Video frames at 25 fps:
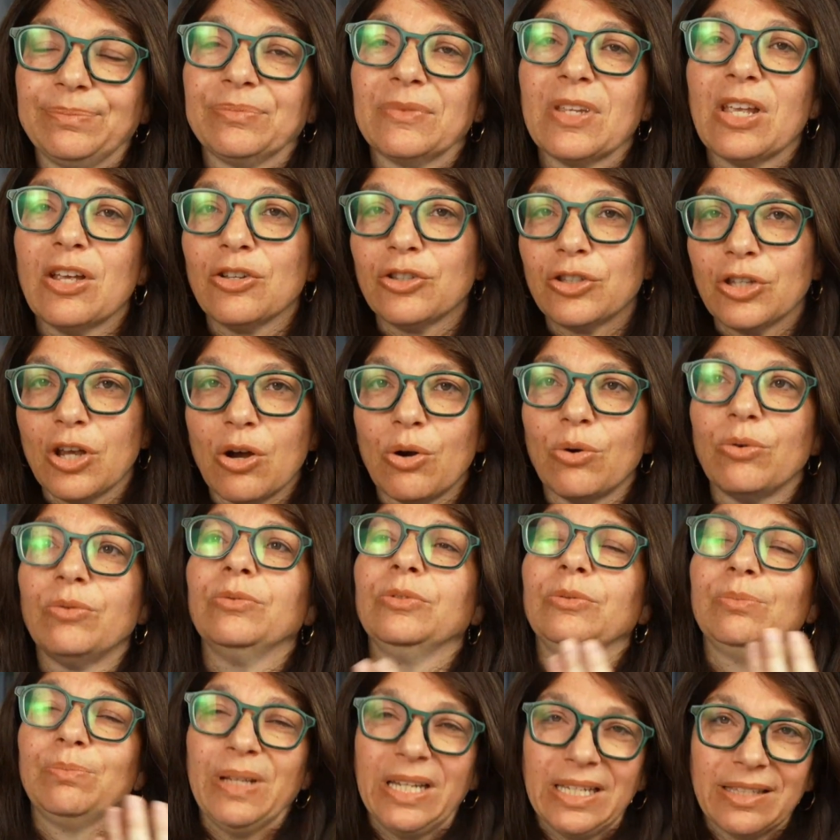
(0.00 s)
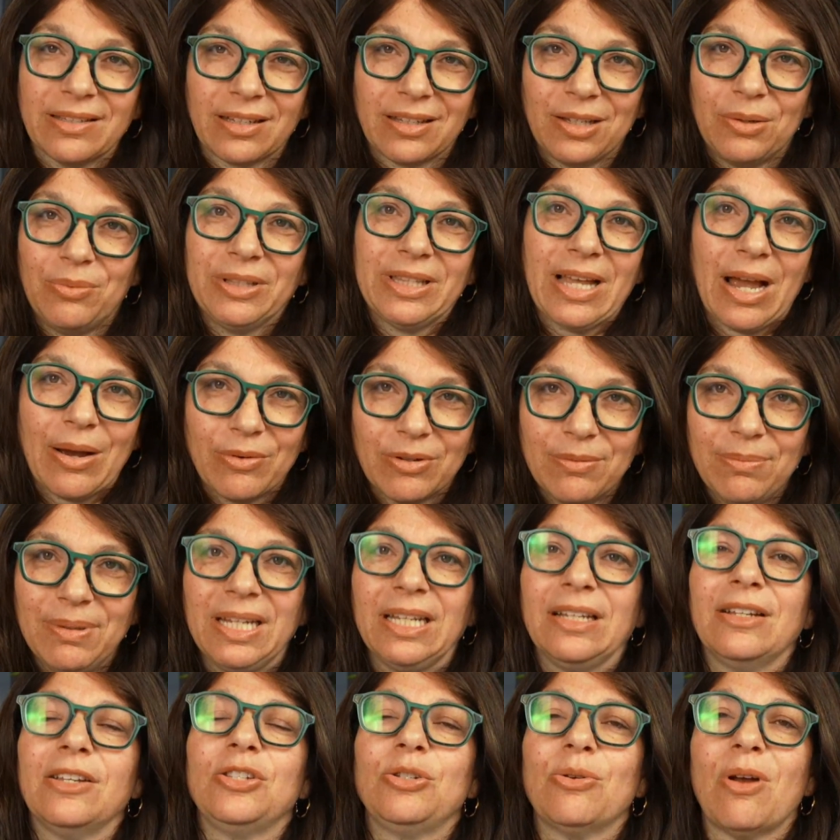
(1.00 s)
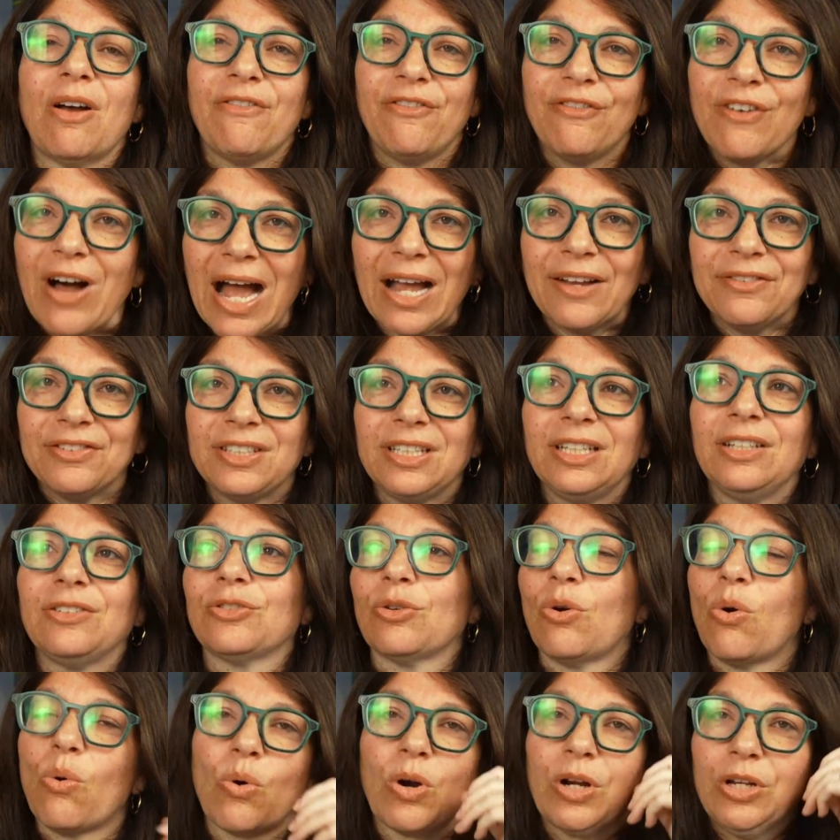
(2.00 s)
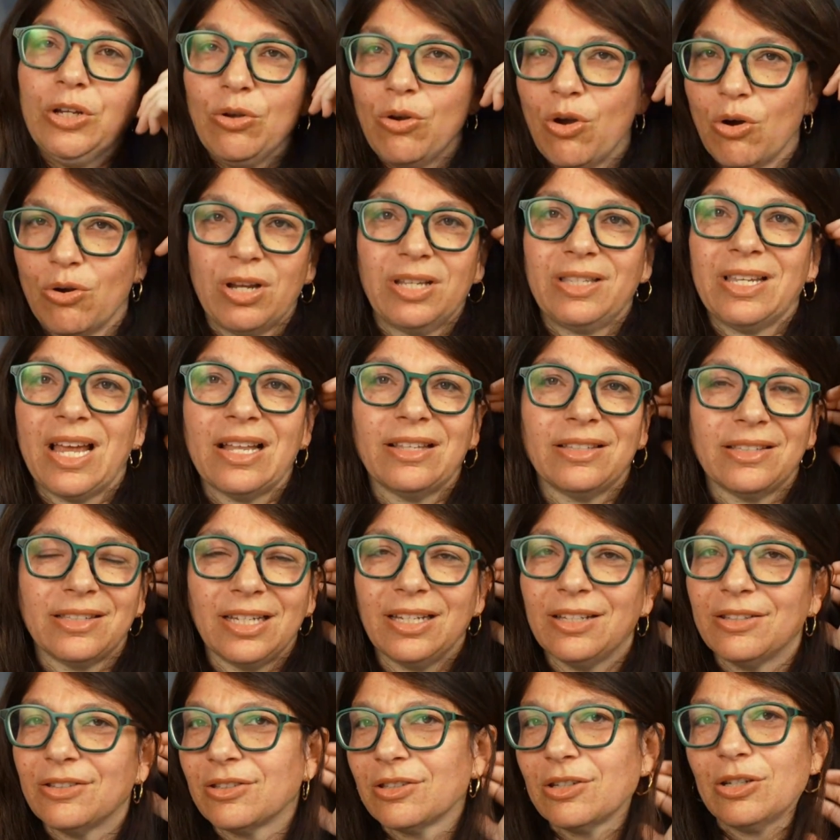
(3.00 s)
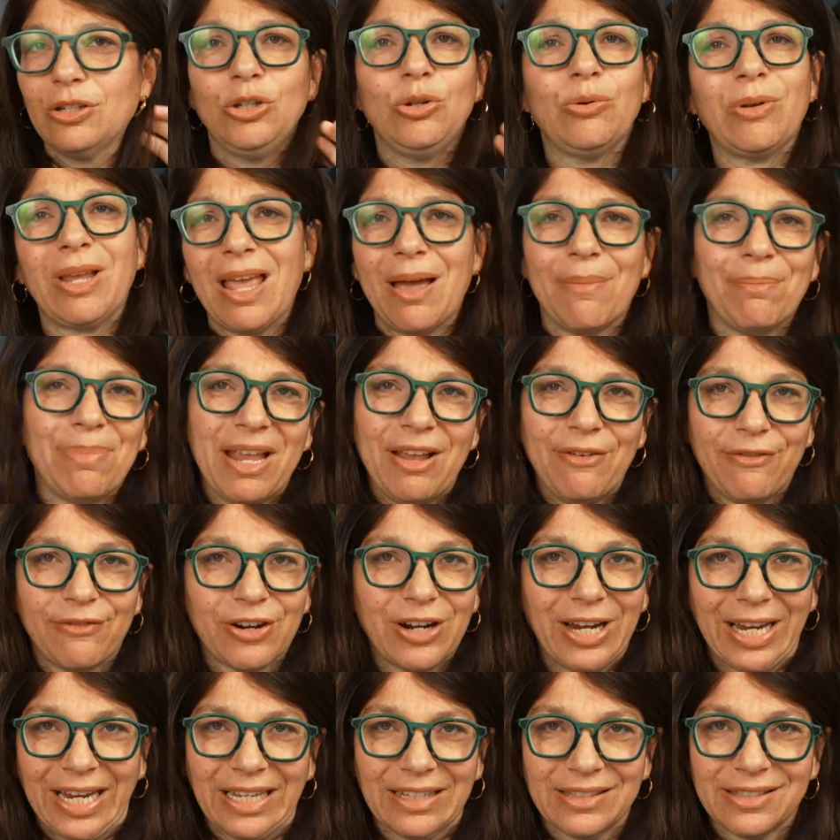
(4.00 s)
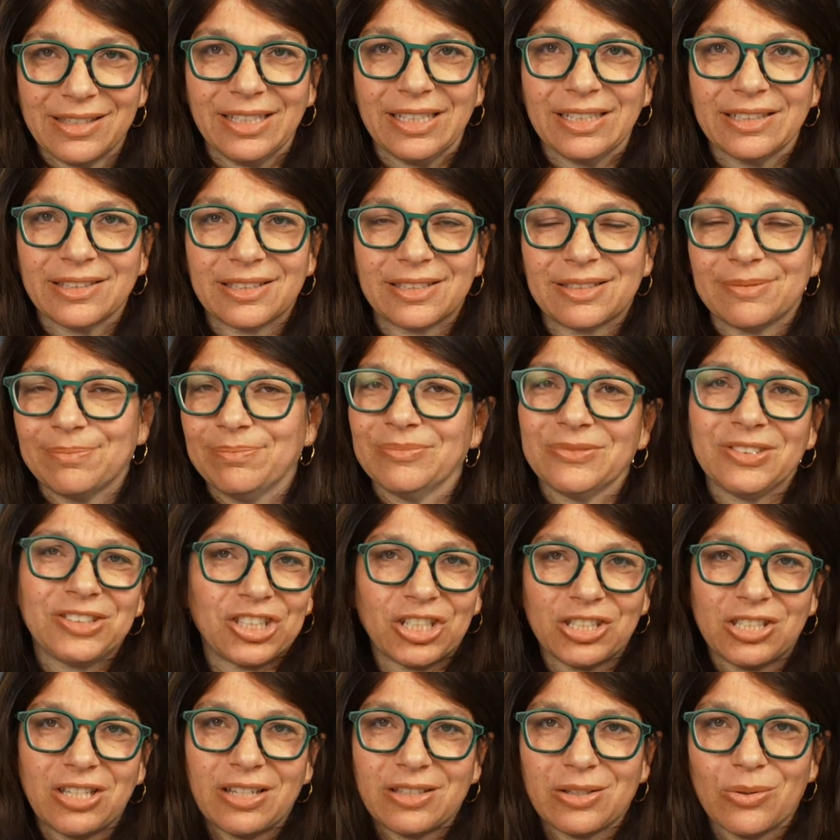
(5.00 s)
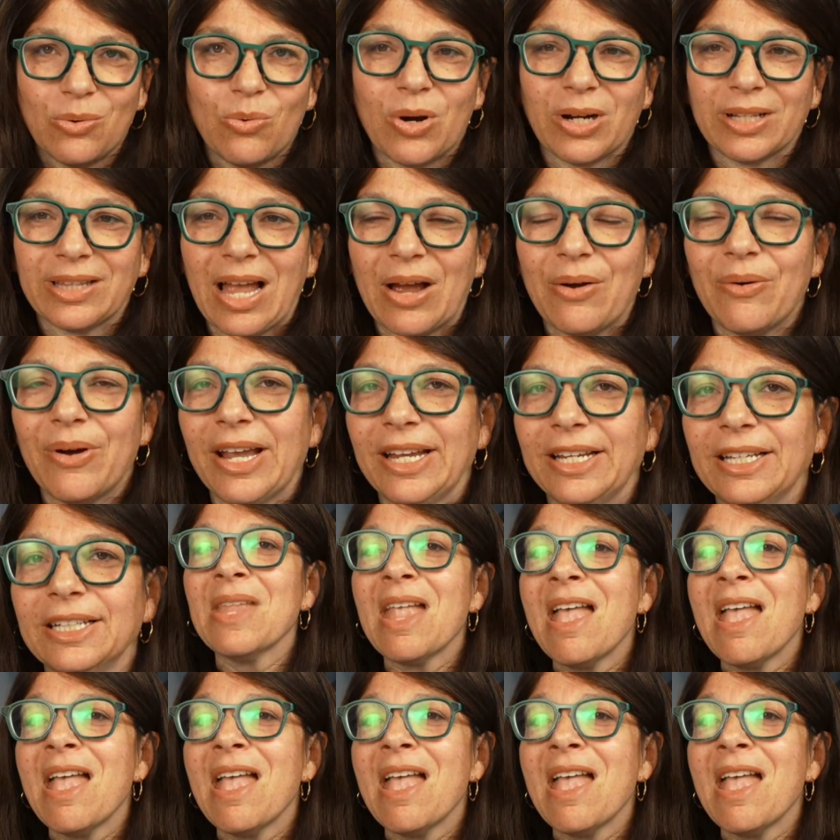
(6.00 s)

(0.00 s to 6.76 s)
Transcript: So basically, what that would mean is you have five seats or you go to 10 seats. You can't pay for eight seats, it just doesn't work that way.